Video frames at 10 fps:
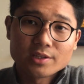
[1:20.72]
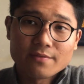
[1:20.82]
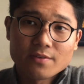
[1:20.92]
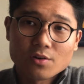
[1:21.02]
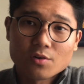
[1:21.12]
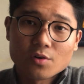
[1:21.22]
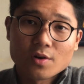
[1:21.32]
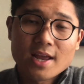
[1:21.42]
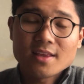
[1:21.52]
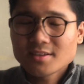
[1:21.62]
living, or
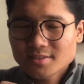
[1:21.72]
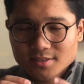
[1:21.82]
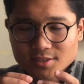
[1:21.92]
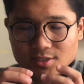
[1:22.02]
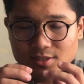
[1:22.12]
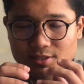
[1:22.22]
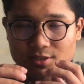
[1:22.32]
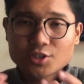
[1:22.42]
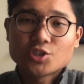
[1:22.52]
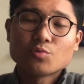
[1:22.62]
any
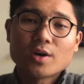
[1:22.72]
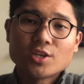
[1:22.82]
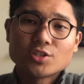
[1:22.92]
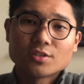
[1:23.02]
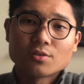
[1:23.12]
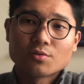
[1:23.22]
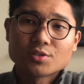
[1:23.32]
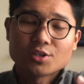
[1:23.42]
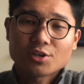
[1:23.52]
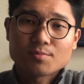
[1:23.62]
situation or
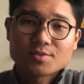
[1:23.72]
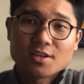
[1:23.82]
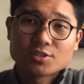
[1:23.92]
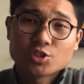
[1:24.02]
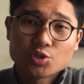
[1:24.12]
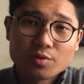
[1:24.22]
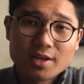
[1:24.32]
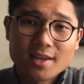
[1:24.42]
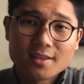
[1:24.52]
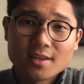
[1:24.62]
circumstance that you're
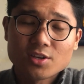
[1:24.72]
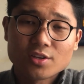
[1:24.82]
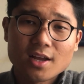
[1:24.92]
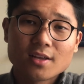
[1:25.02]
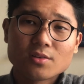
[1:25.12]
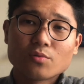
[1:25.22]
in, and you're not